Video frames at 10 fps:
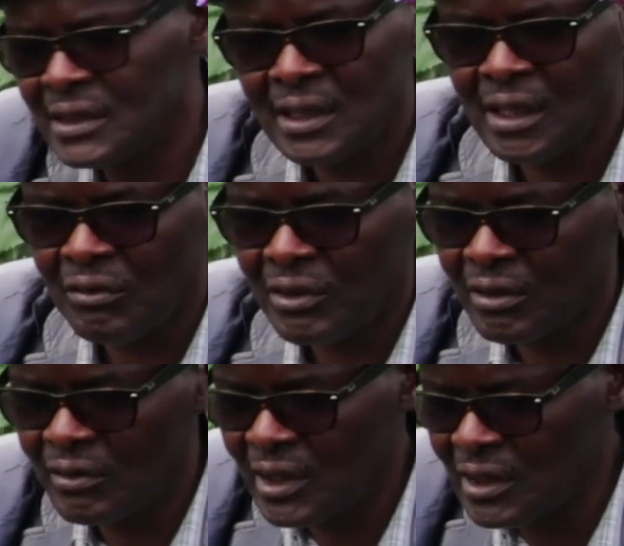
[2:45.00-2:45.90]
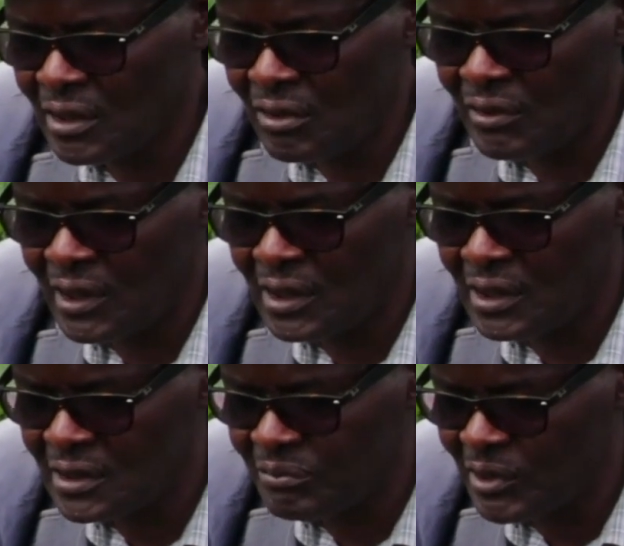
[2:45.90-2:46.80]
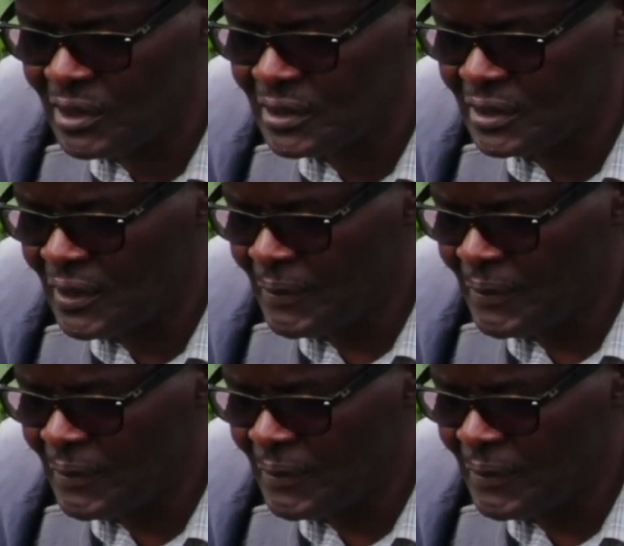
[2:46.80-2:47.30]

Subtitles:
say, how I curate this space.